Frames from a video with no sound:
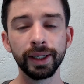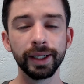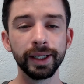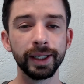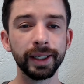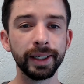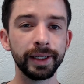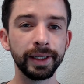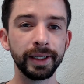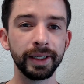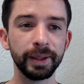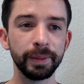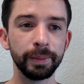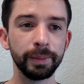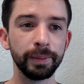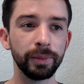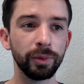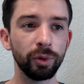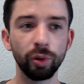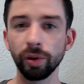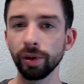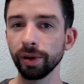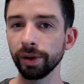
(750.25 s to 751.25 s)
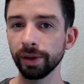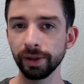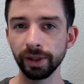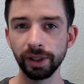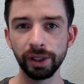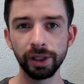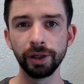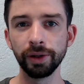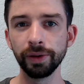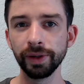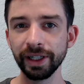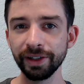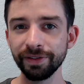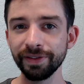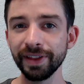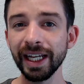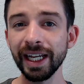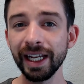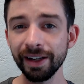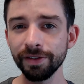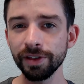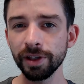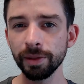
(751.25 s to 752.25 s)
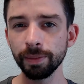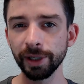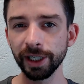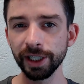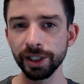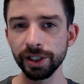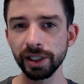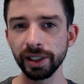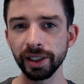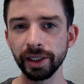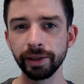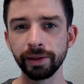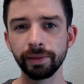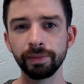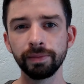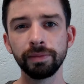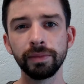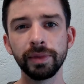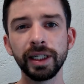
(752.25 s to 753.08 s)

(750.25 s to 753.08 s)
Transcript: um, or you know, if they have the budget,